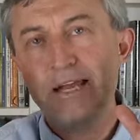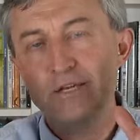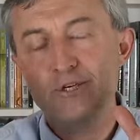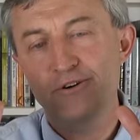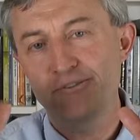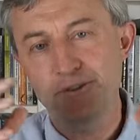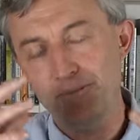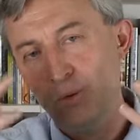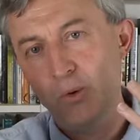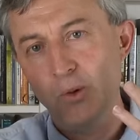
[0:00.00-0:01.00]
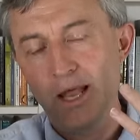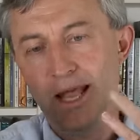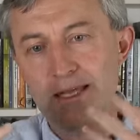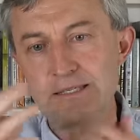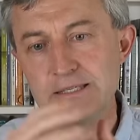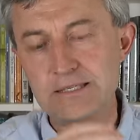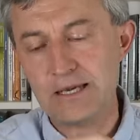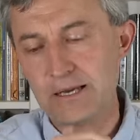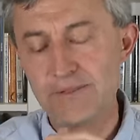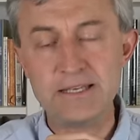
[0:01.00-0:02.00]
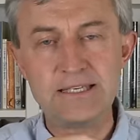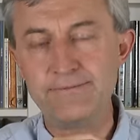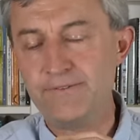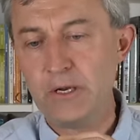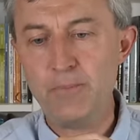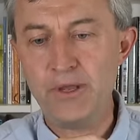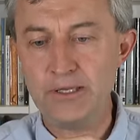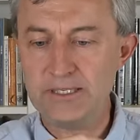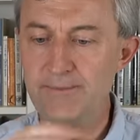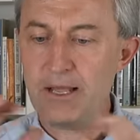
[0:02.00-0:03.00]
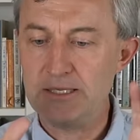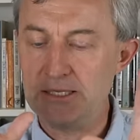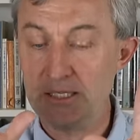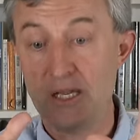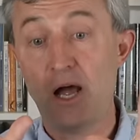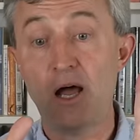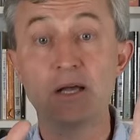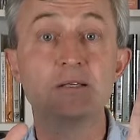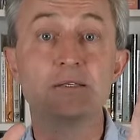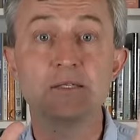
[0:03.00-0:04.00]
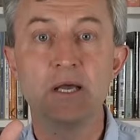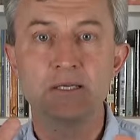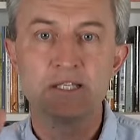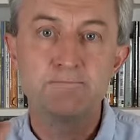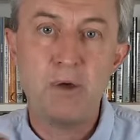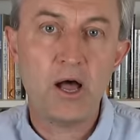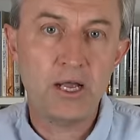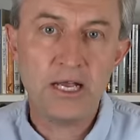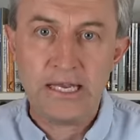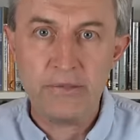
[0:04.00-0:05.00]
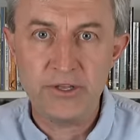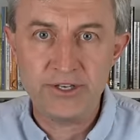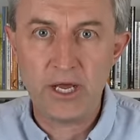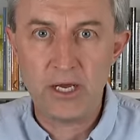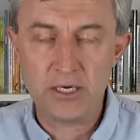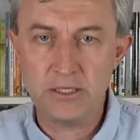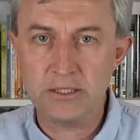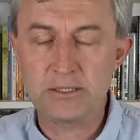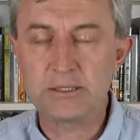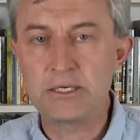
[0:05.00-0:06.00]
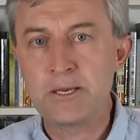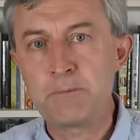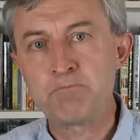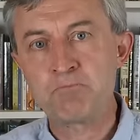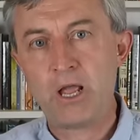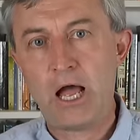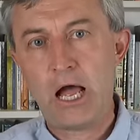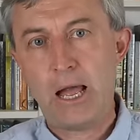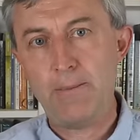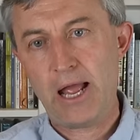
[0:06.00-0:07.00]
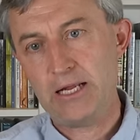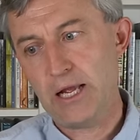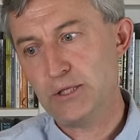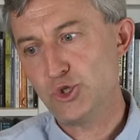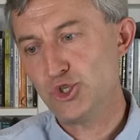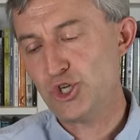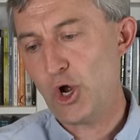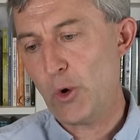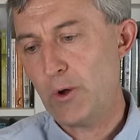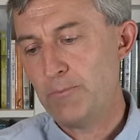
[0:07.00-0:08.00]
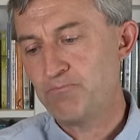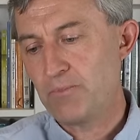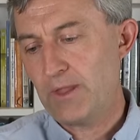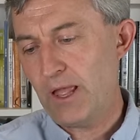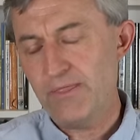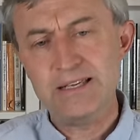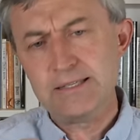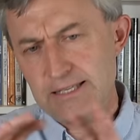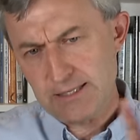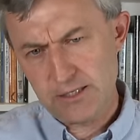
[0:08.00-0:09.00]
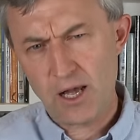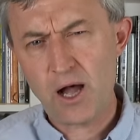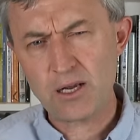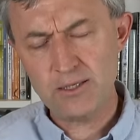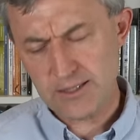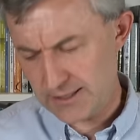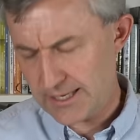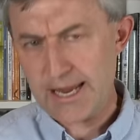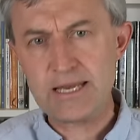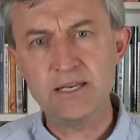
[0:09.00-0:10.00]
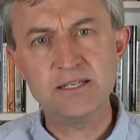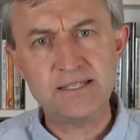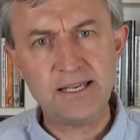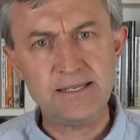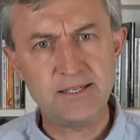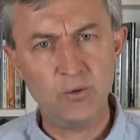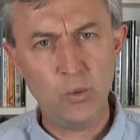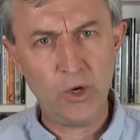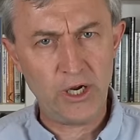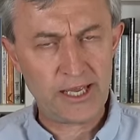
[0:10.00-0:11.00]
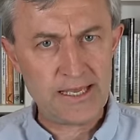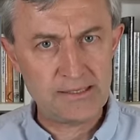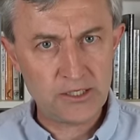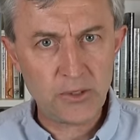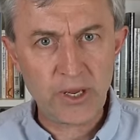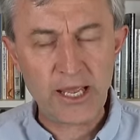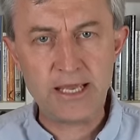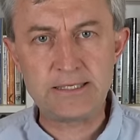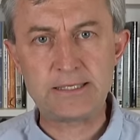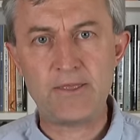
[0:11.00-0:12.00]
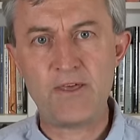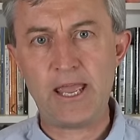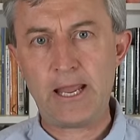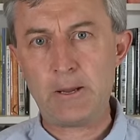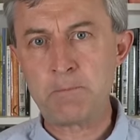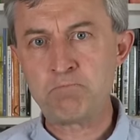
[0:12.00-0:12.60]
picture that Paul has, I think it's in Philippians, about stars sparkling in the darkness. And so there's this darkness, Satan is at work, he's doing his thing.